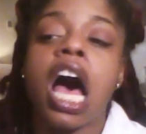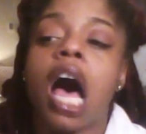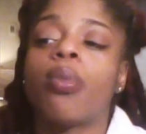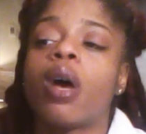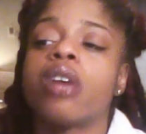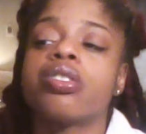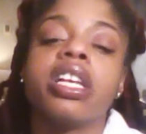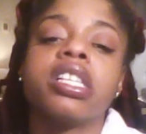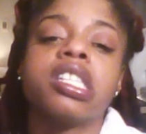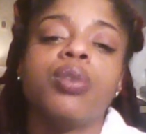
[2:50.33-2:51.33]
I'm also
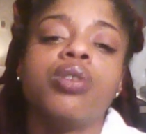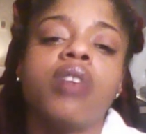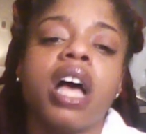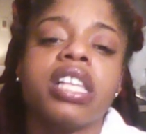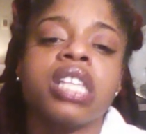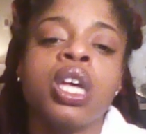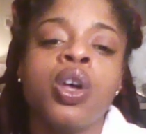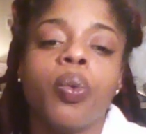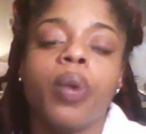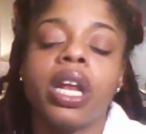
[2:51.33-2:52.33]
getting some of you guys,
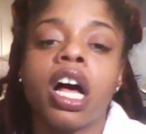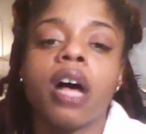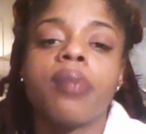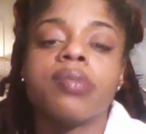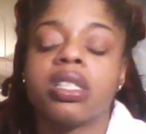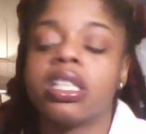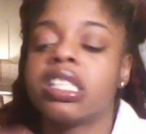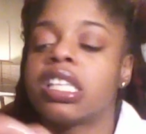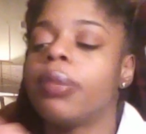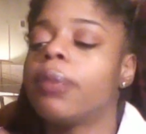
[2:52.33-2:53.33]
when it comes,
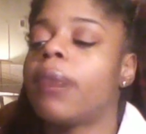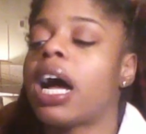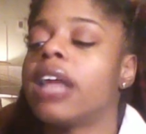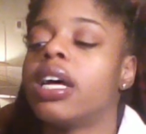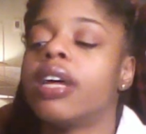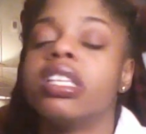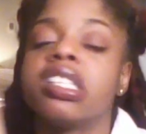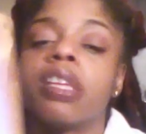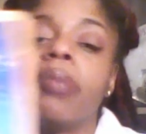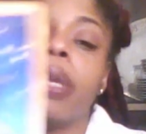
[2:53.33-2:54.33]
this can be by the,
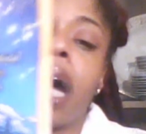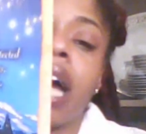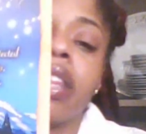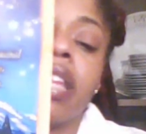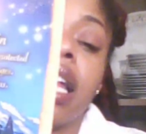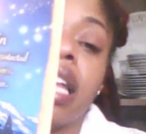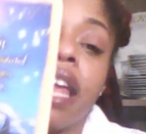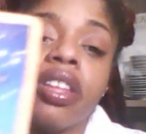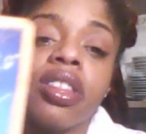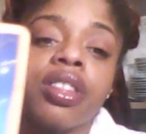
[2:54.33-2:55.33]
this can be by the
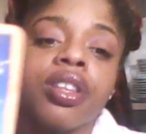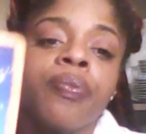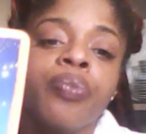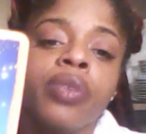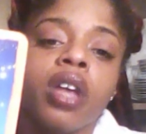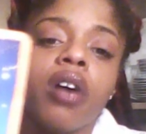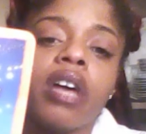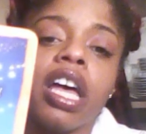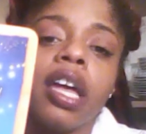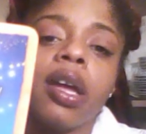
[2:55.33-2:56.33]
eleventh,
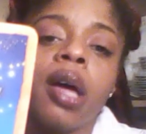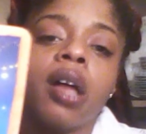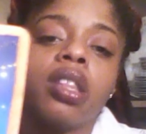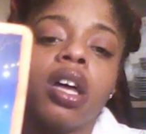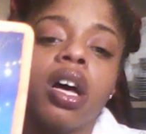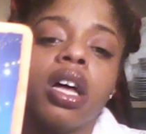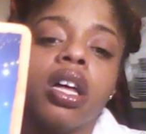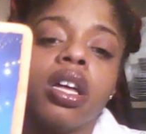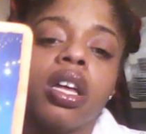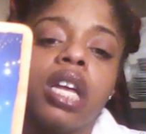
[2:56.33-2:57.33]
okay? The,
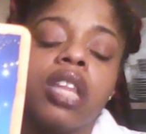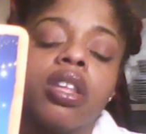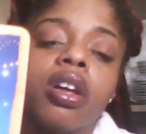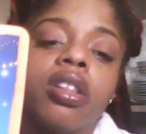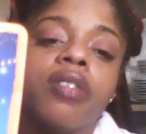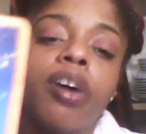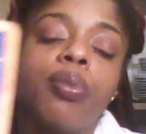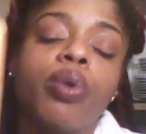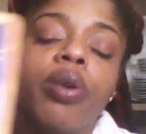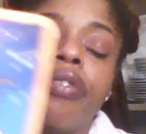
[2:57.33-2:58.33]
either
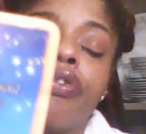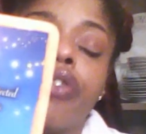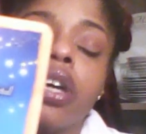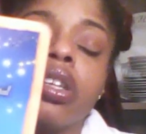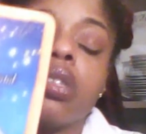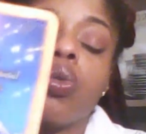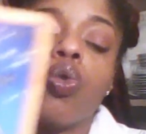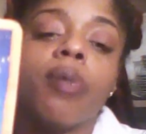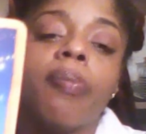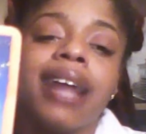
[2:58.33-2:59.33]
February first
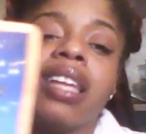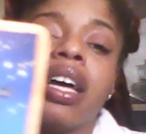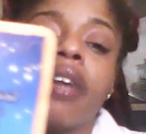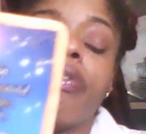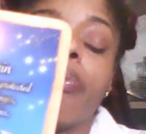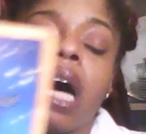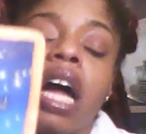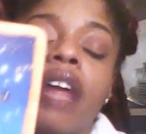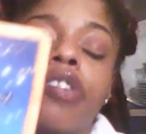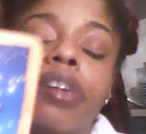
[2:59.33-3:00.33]
or by the,
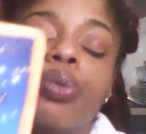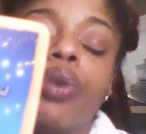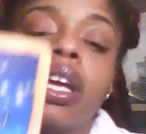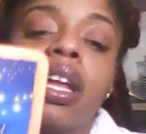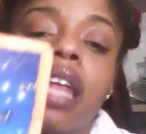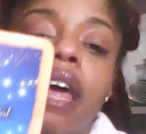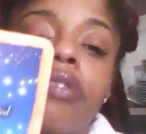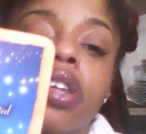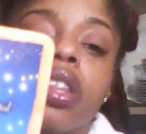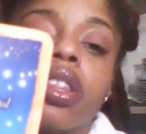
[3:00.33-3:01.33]
by February eleventh.